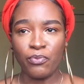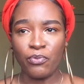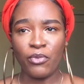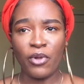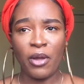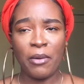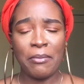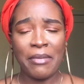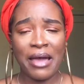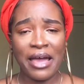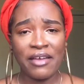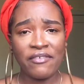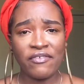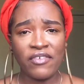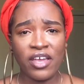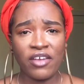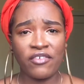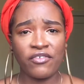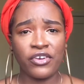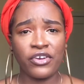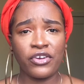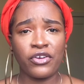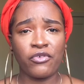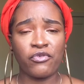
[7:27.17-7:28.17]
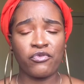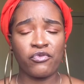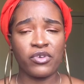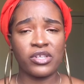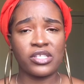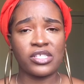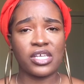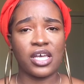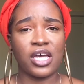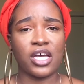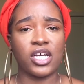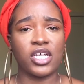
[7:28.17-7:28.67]
my favorite
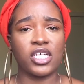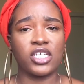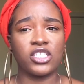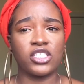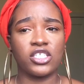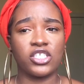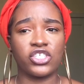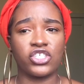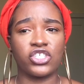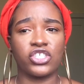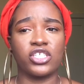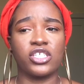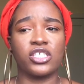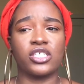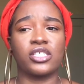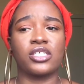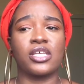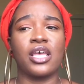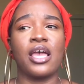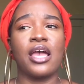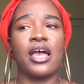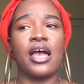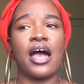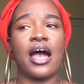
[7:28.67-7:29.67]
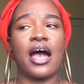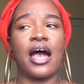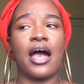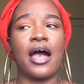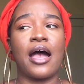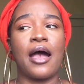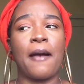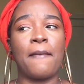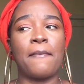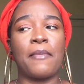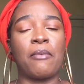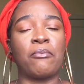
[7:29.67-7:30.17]
rinse out conditioners,
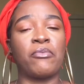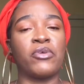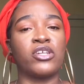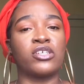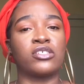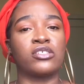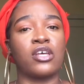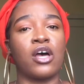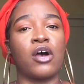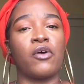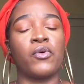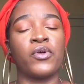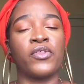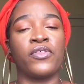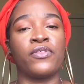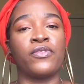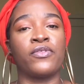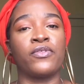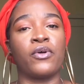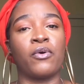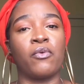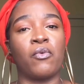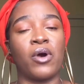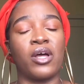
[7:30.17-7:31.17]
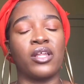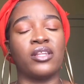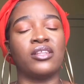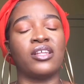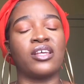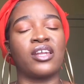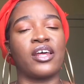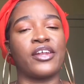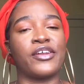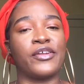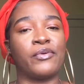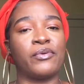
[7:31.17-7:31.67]
I'm going to start with the one that
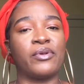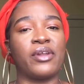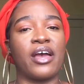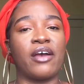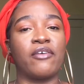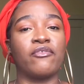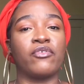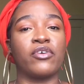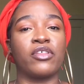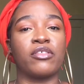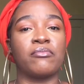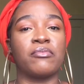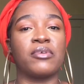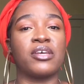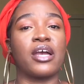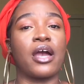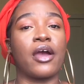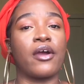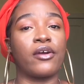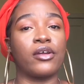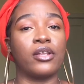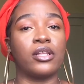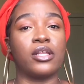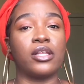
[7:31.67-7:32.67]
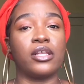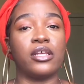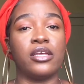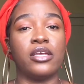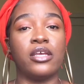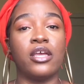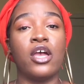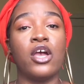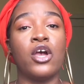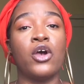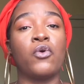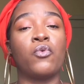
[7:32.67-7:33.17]
I don't have with me
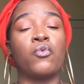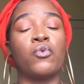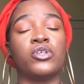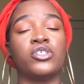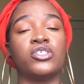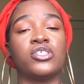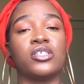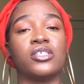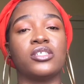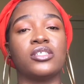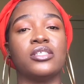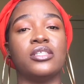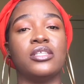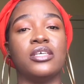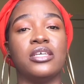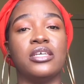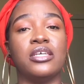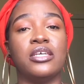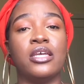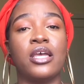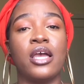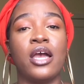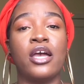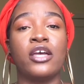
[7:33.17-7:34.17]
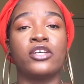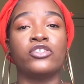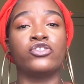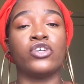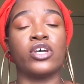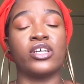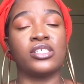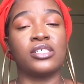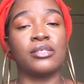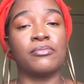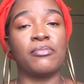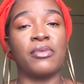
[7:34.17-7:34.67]
currently, which is the
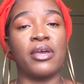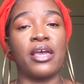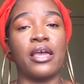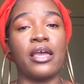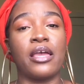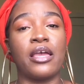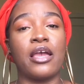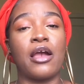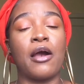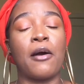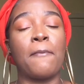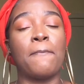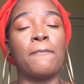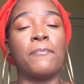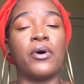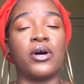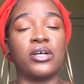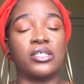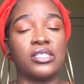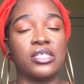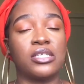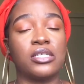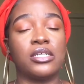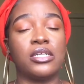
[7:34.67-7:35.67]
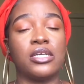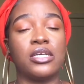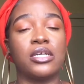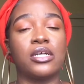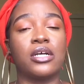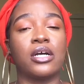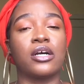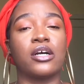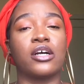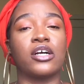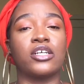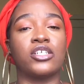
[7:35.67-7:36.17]
Tresemme
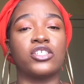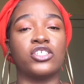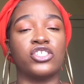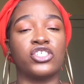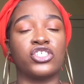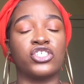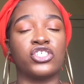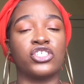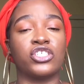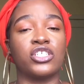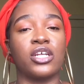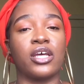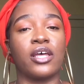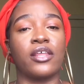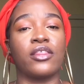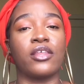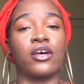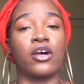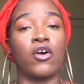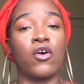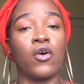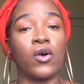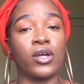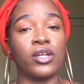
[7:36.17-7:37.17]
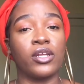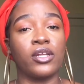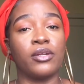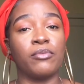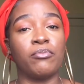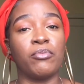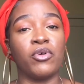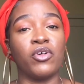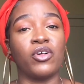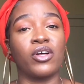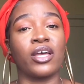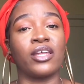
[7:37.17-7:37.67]
Botanique conditioner, the coconut
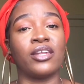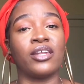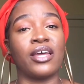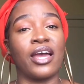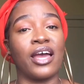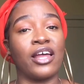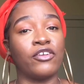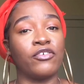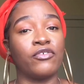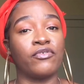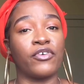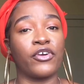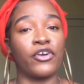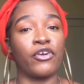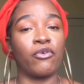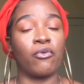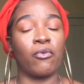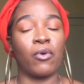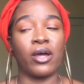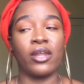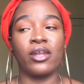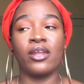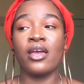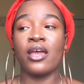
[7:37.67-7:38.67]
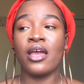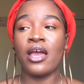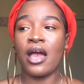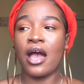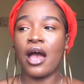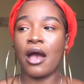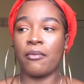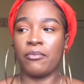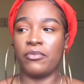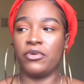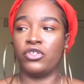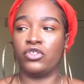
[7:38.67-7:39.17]
milk and aloe vera one.
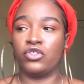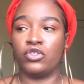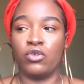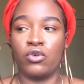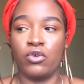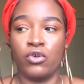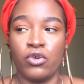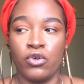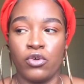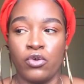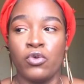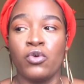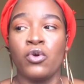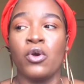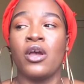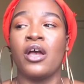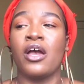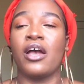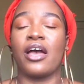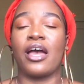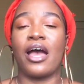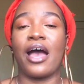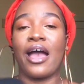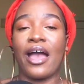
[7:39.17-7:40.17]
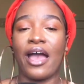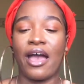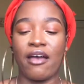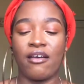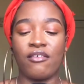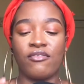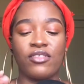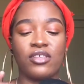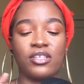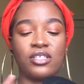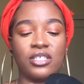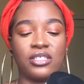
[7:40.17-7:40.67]
I'm going to show you, I
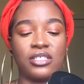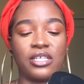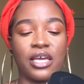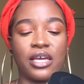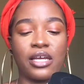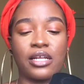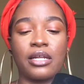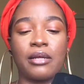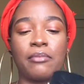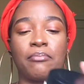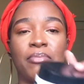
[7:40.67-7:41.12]
have the detangling